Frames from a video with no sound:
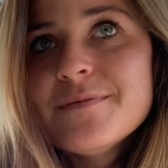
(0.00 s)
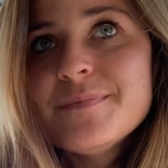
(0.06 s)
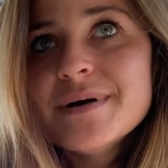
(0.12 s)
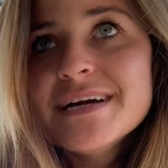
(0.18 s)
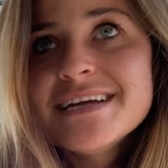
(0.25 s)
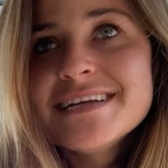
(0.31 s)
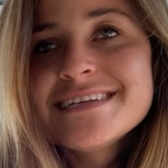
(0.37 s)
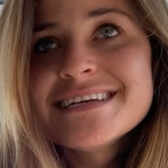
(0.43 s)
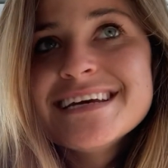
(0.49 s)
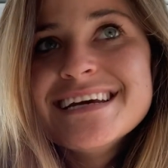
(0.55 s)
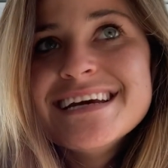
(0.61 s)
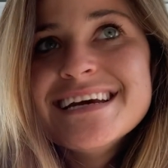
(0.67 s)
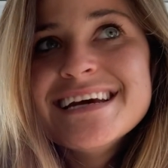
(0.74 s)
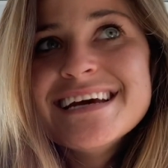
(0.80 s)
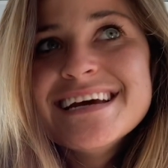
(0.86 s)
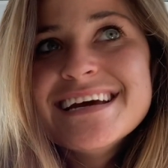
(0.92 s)
But
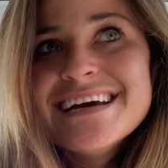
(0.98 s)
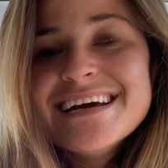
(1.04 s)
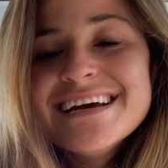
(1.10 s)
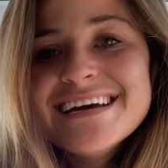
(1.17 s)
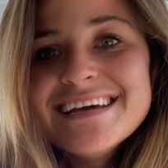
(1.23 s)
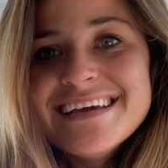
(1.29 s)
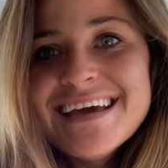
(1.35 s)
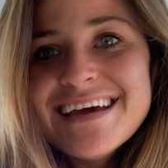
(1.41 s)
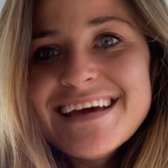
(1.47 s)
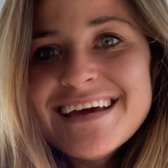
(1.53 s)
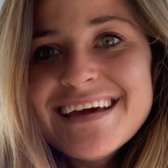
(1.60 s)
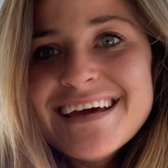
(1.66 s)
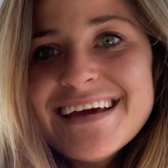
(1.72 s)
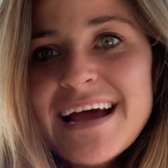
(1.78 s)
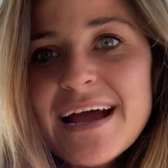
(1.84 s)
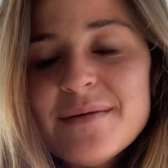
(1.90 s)

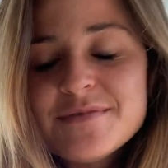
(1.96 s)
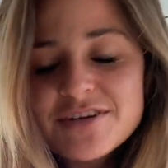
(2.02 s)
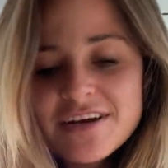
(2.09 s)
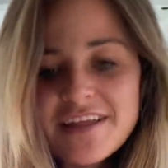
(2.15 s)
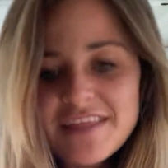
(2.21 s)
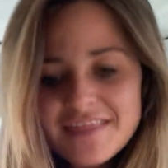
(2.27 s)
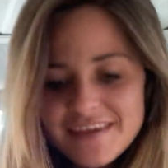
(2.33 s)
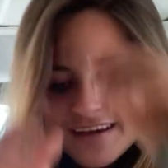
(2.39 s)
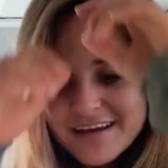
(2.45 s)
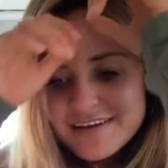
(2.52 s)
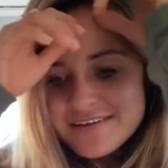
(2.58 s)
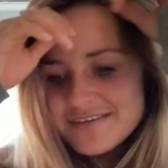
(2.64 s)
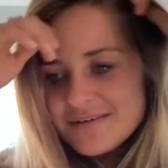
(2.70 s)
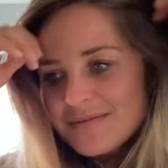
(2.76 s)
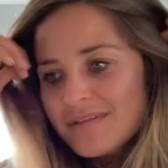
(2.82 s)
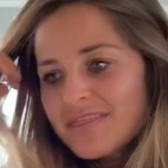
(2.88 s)
yeah, I'm trying to think. I
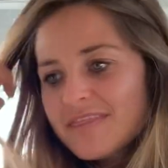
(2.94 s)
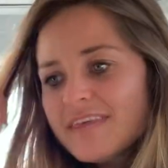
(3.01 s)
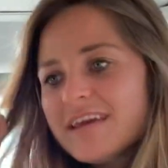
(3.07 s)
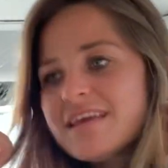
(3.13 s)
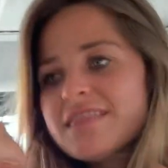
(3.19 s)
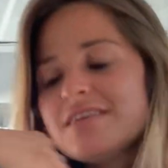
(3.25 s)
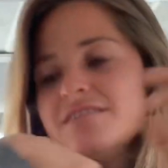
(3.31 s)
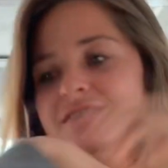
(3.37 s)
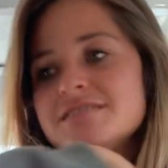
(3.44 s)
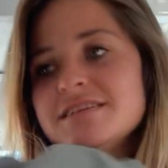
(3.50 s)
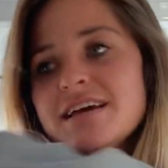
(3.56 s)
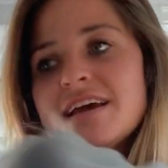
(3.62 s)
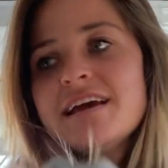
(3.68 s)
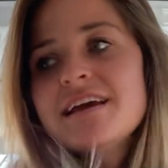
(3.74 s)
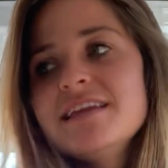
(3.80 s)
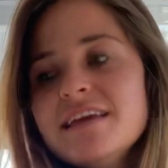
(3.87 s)
don't think there's
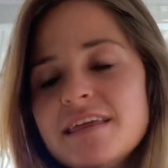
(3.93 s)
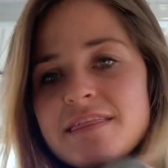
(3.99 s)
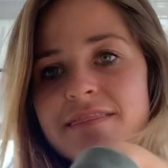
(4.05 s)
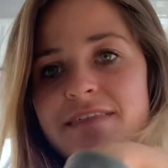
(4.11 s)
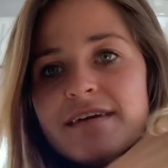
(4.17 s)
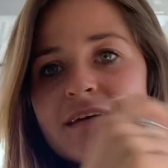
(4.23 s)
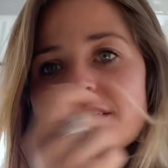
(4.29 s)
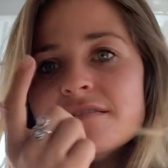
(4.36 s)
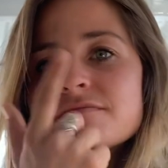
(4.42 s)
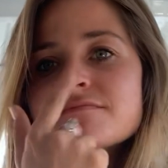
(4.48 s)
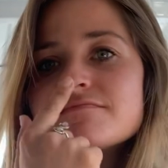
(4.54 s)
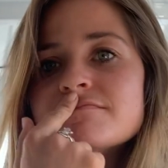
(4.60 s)
anything